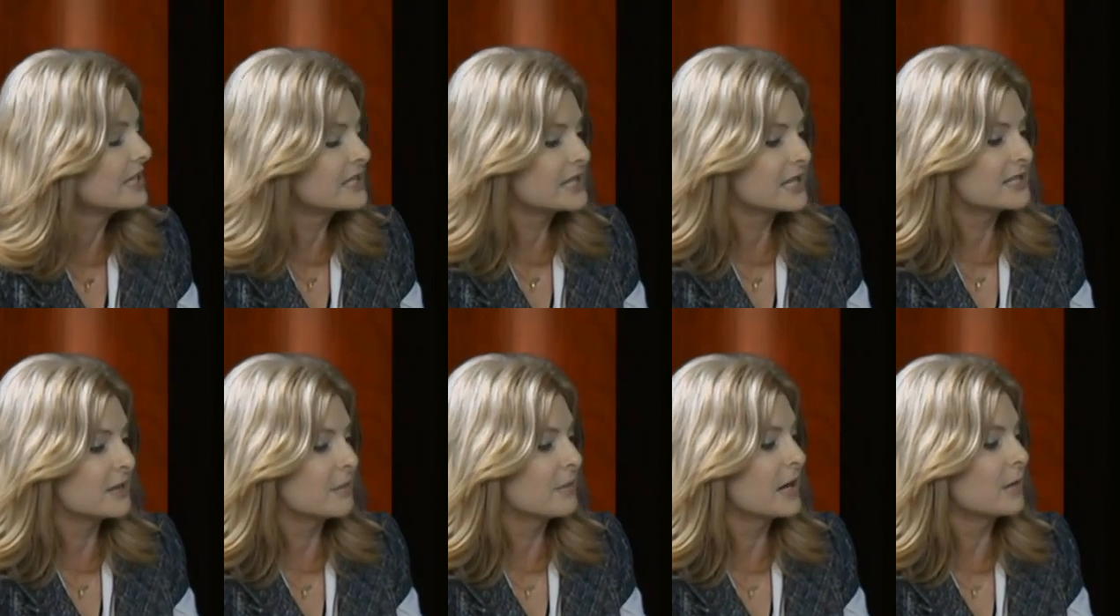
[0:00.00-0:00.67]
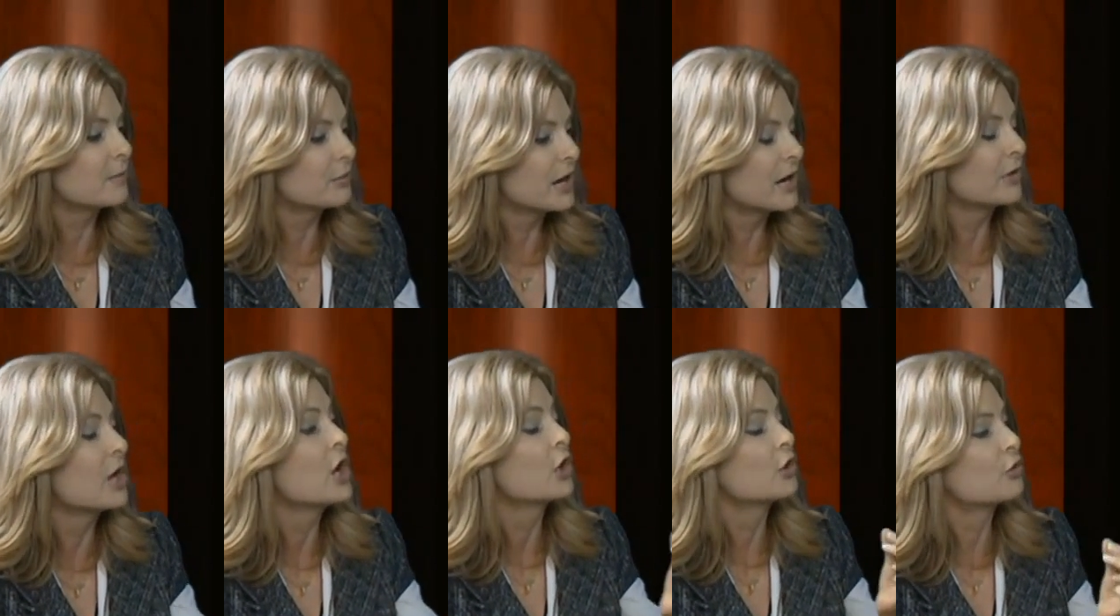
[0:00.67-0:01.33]
He says that Mike Brown
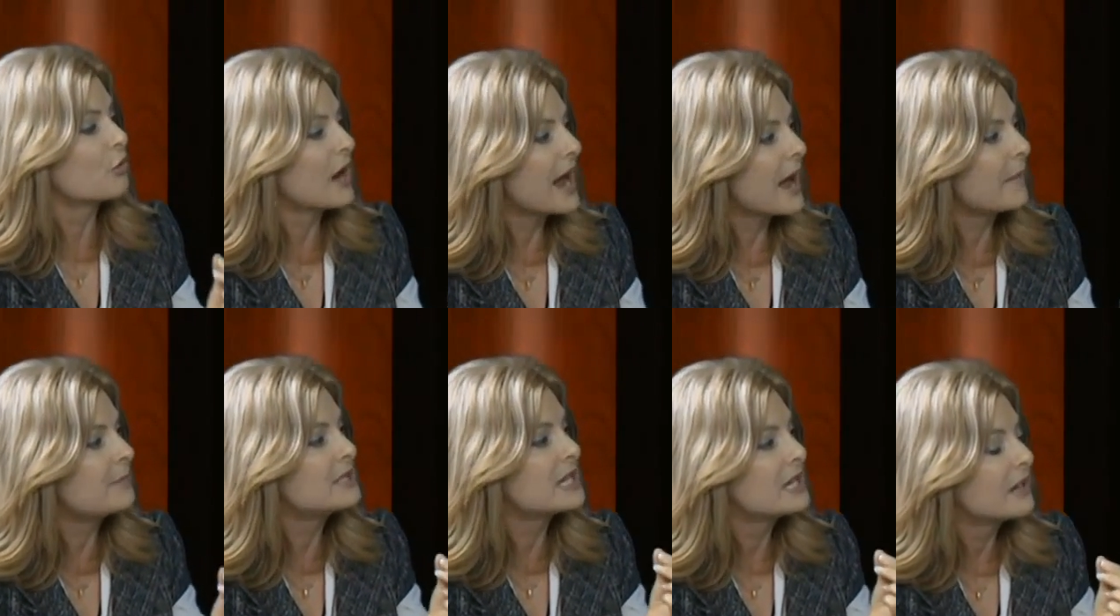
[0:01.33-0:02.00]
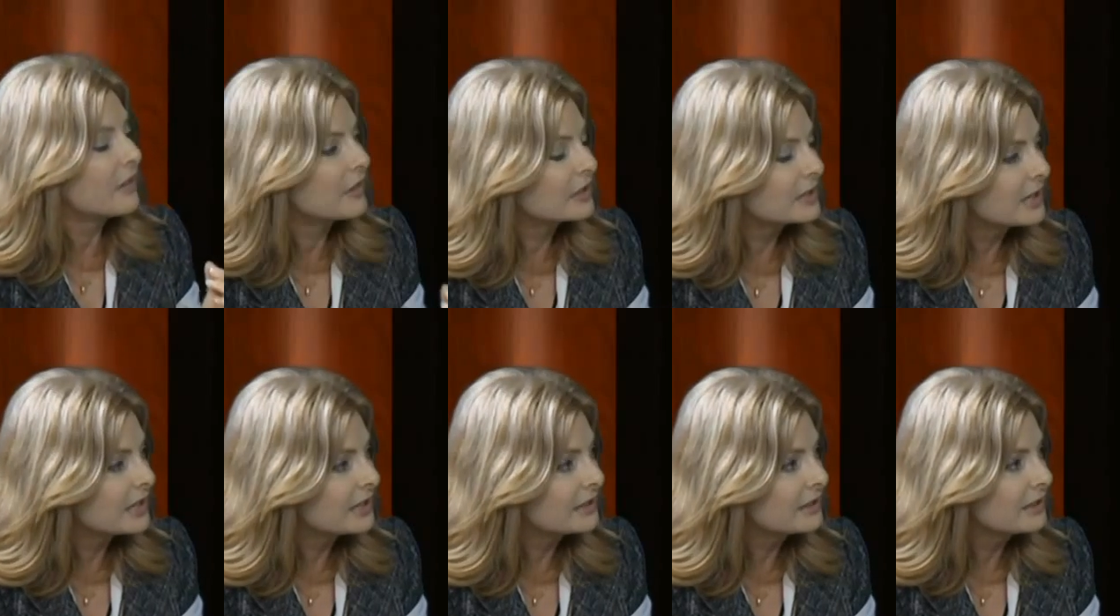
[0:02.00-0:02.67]
grabbed the
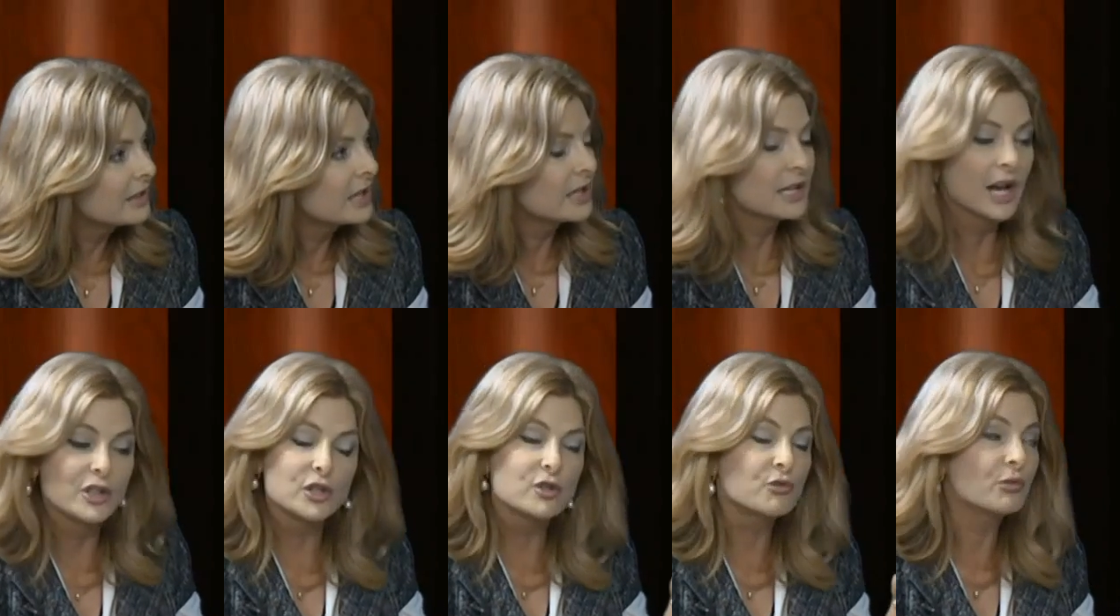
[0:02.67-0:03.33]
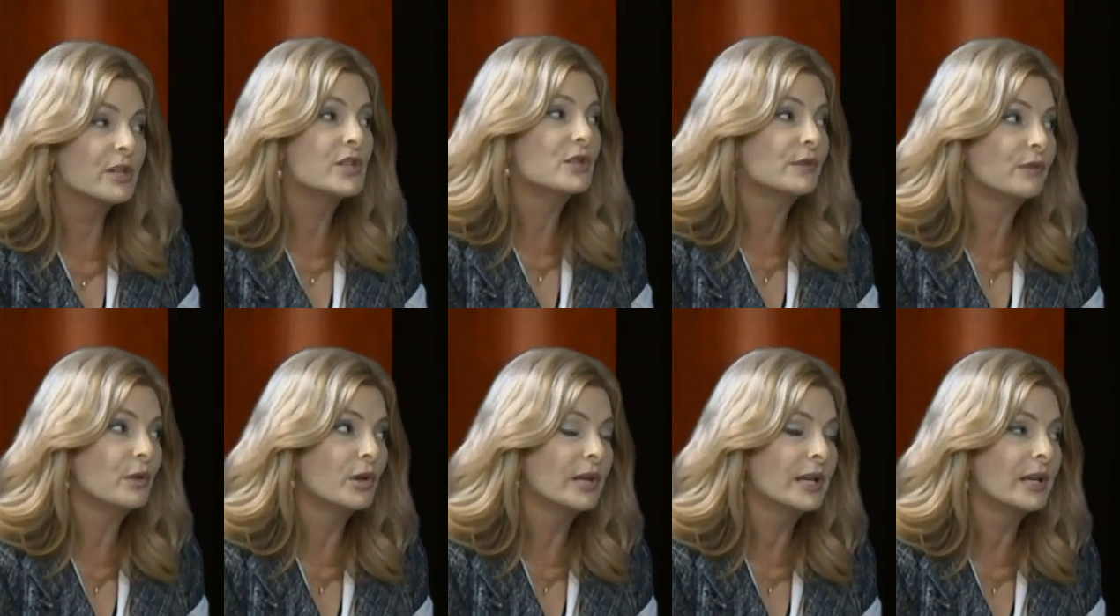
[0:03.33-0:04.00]
gun, not just reached
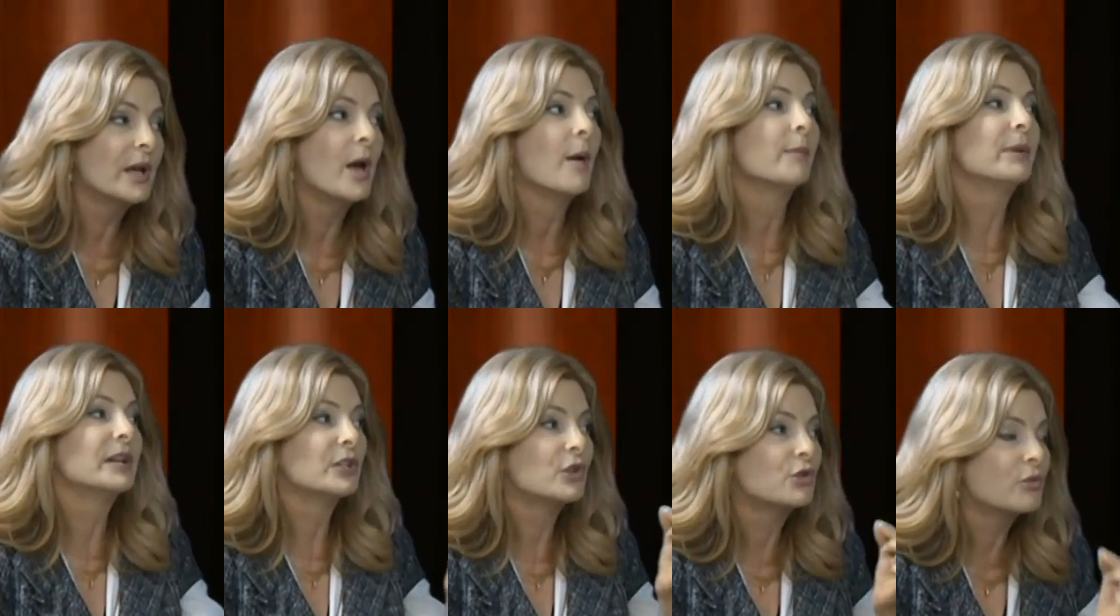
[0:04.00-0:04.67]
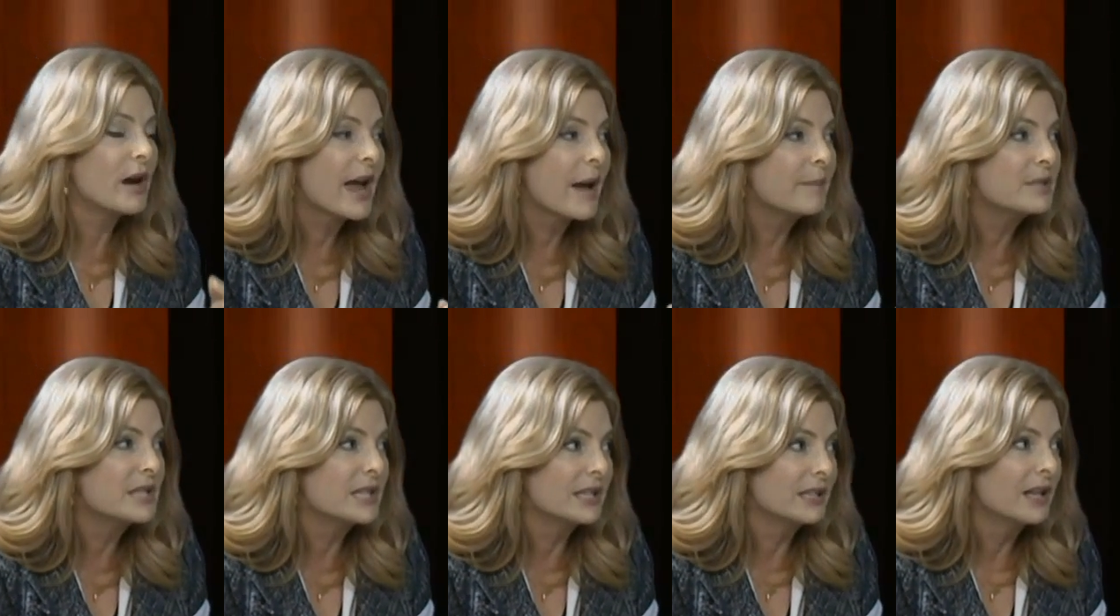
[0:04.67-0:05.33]
for it, but grabbed
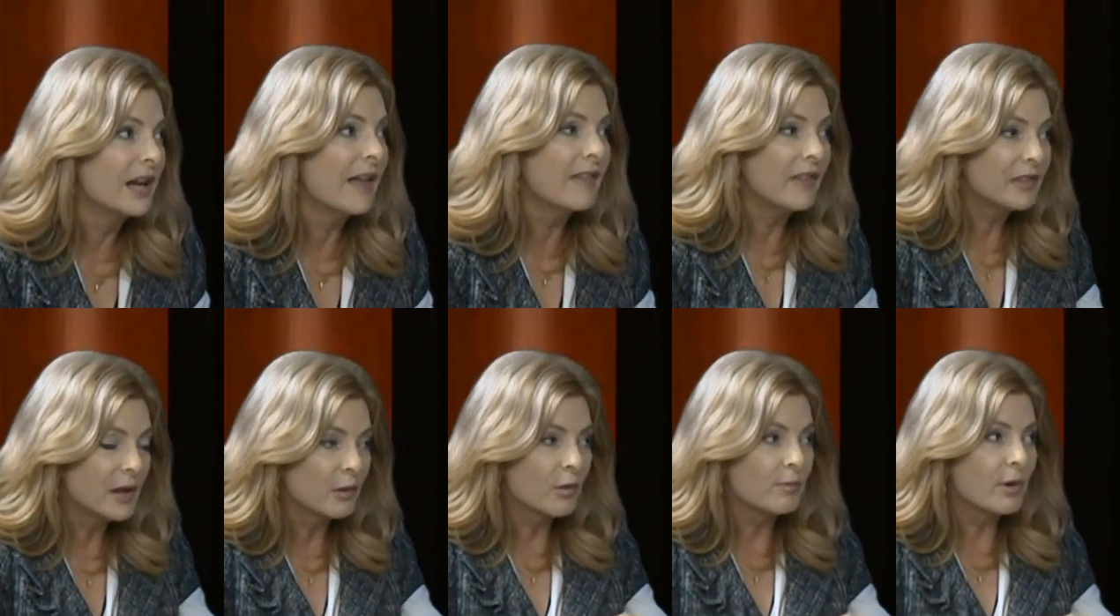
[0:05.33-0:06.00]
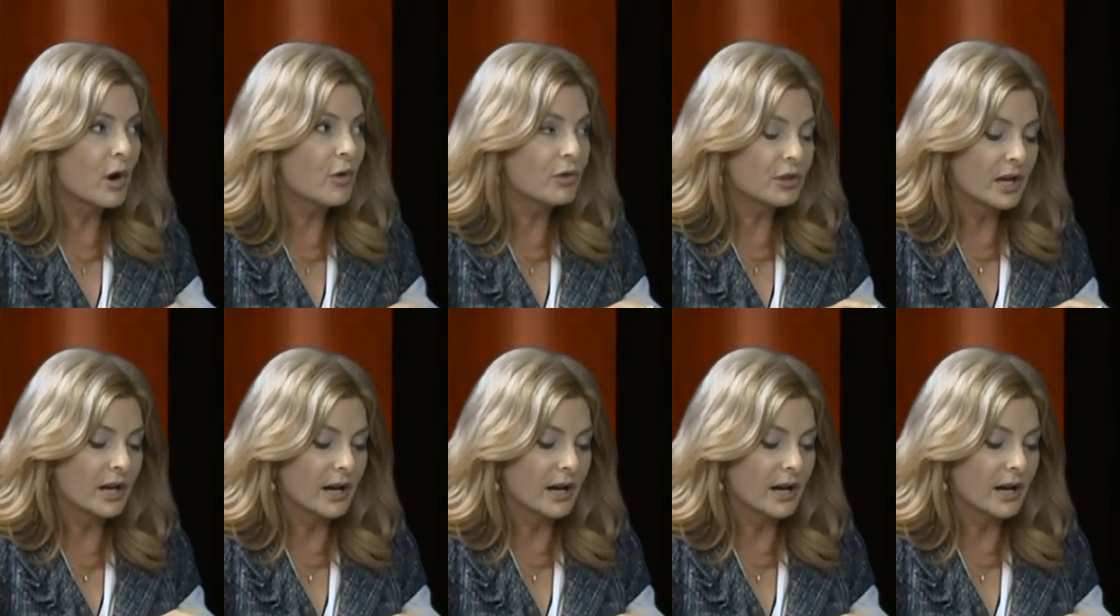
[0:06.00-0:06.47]
it, and that they were both